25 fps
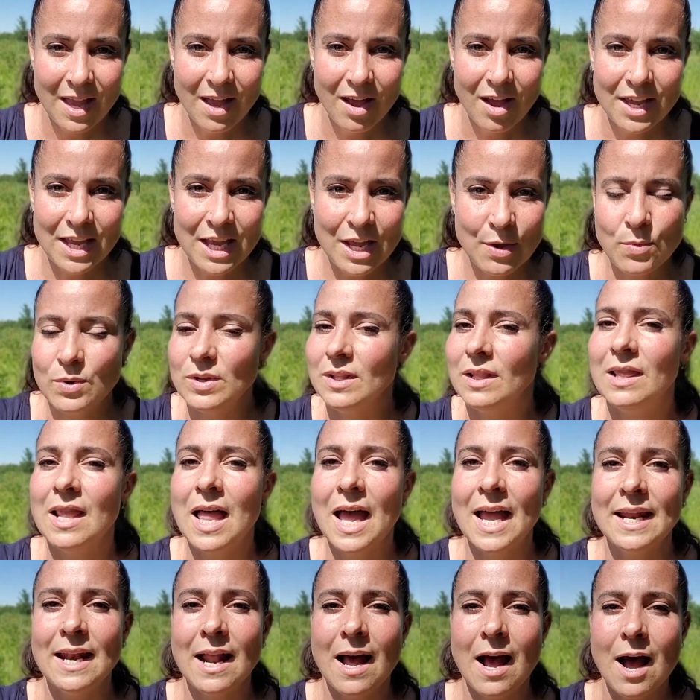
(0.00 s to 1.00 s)
he would
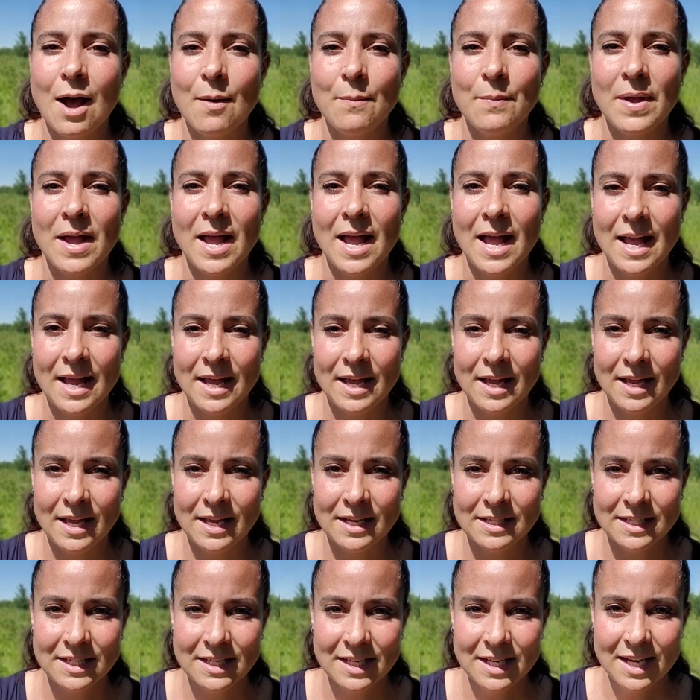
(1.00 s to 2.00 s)
light up,
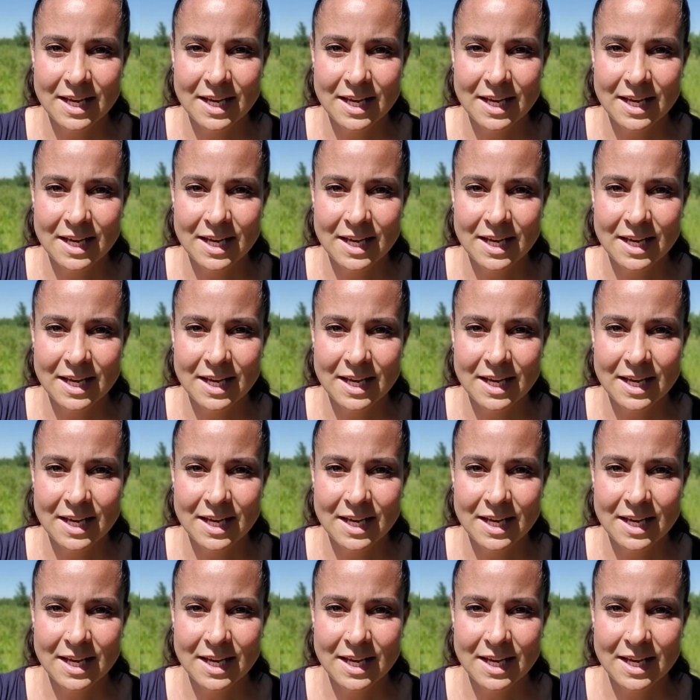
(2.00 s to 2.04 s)
and